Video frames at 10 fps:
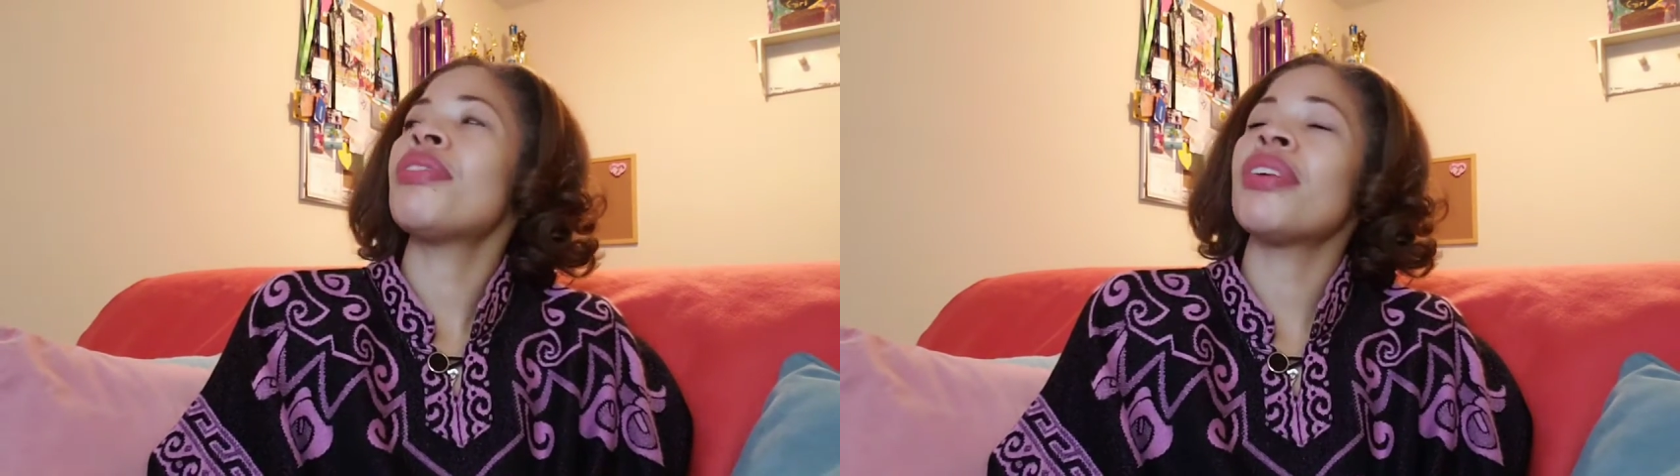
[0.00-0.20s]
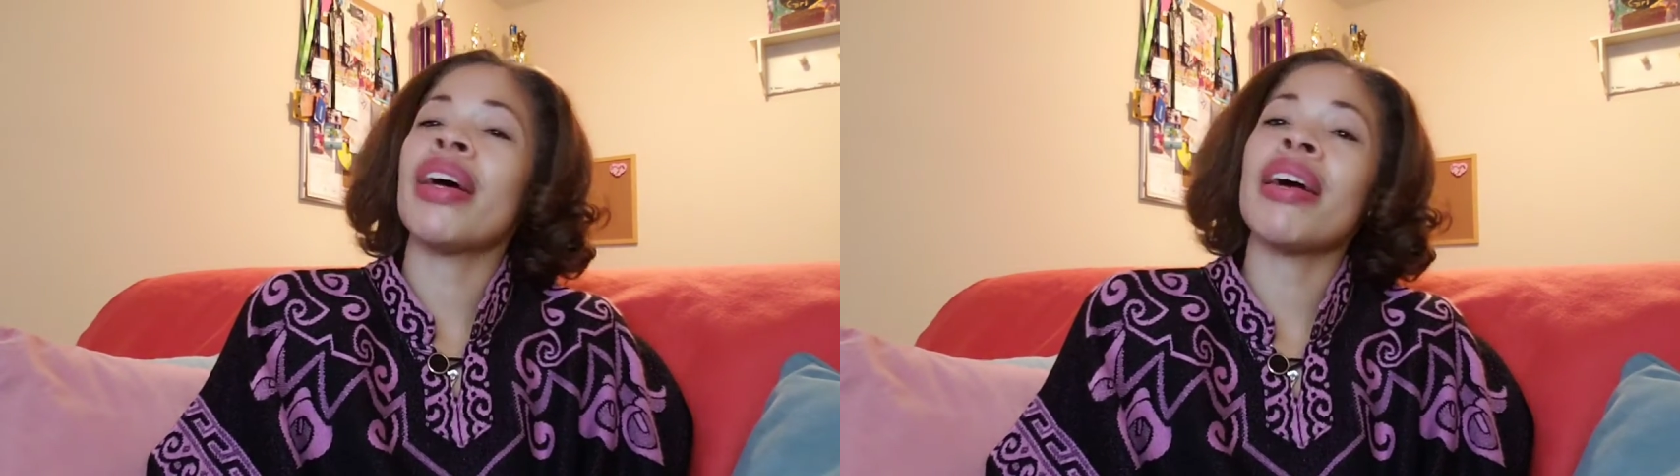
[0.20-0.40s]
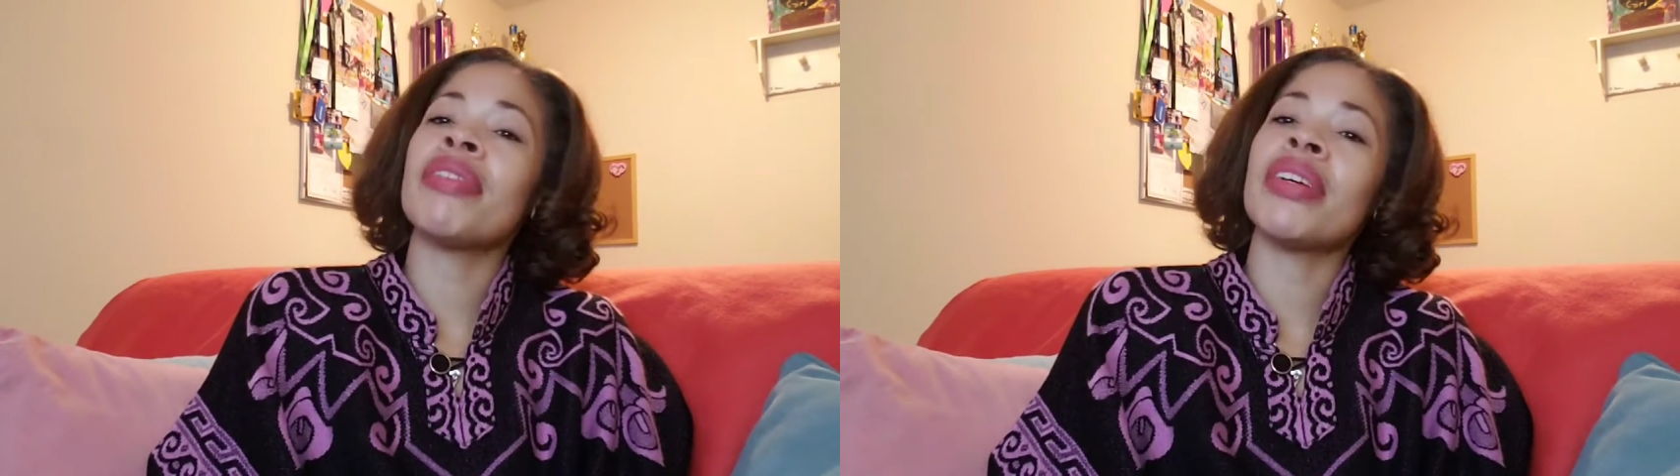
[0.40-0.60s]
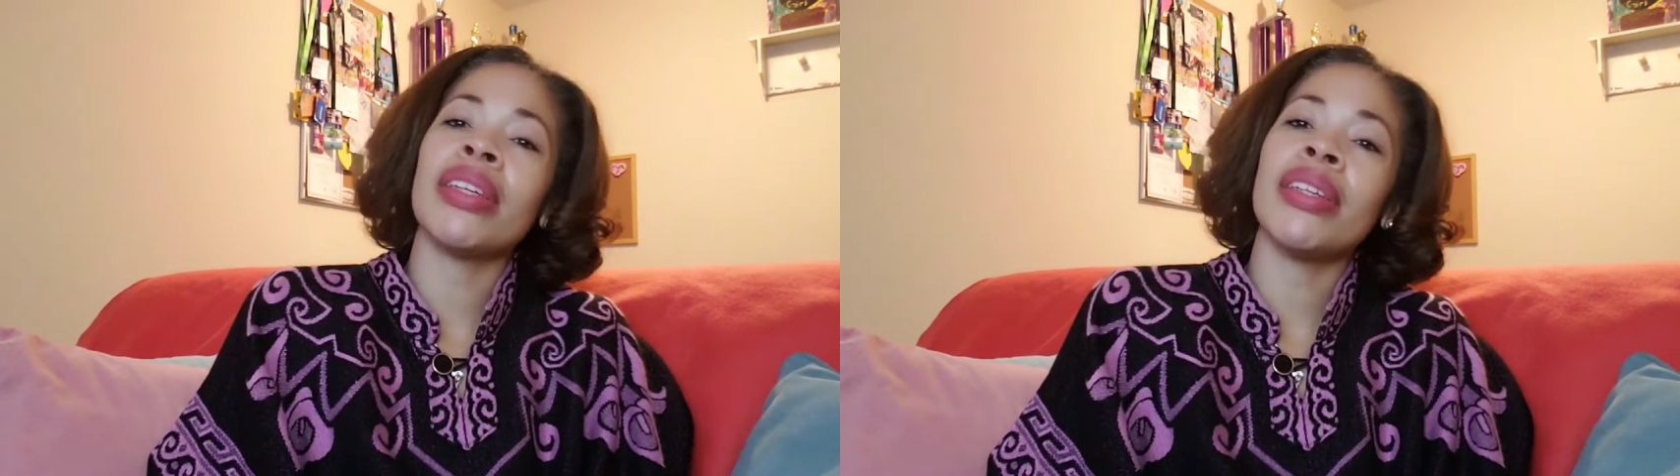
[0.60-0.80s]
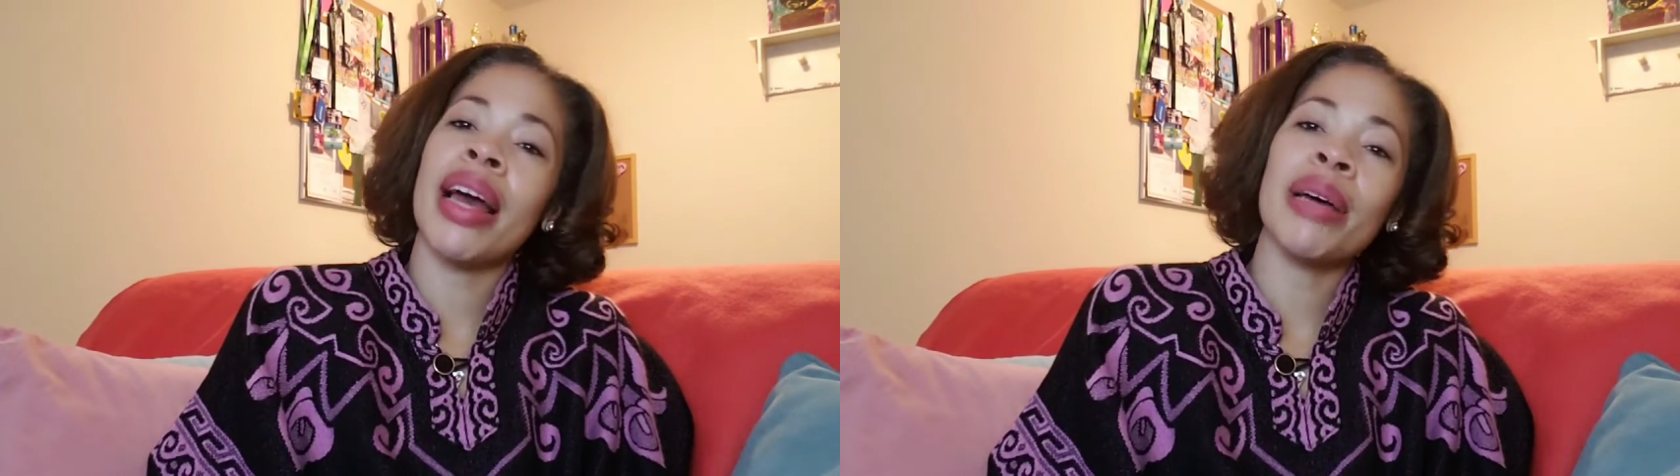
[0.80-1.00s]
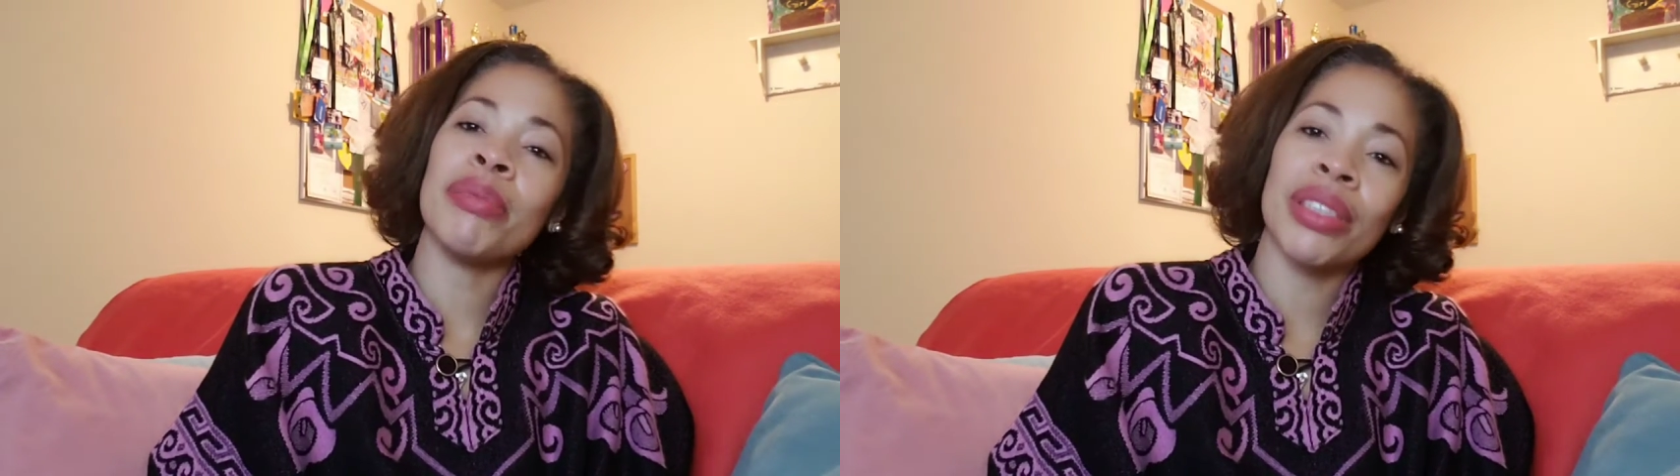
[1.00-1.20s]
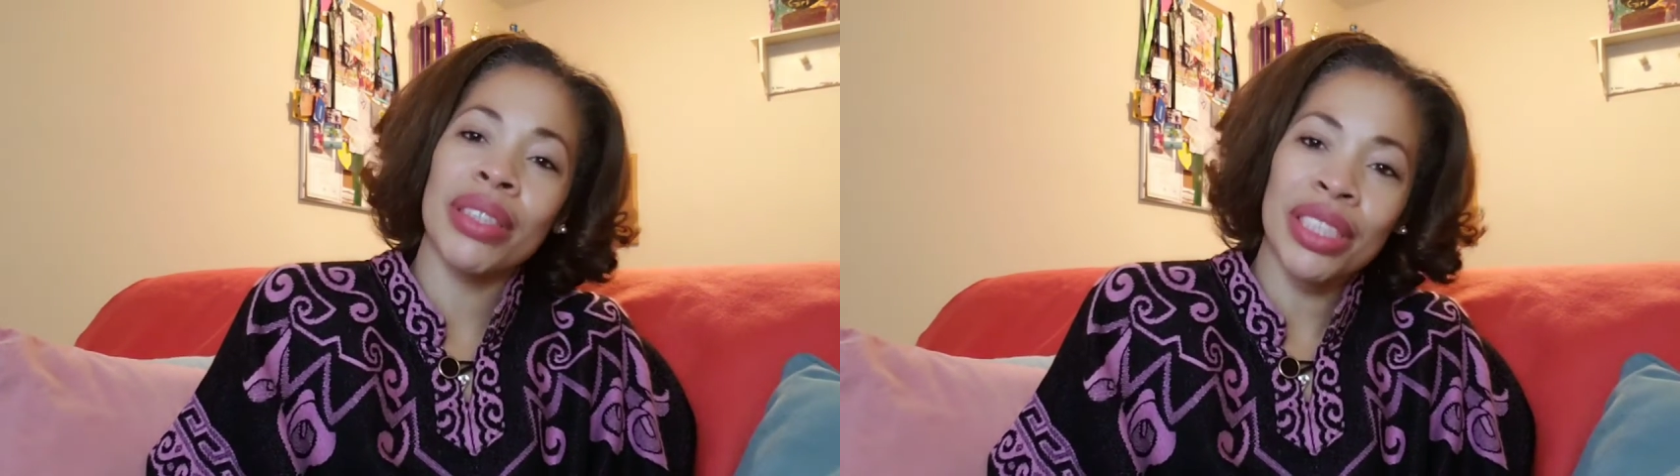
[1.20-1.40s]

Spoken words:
forever the damsel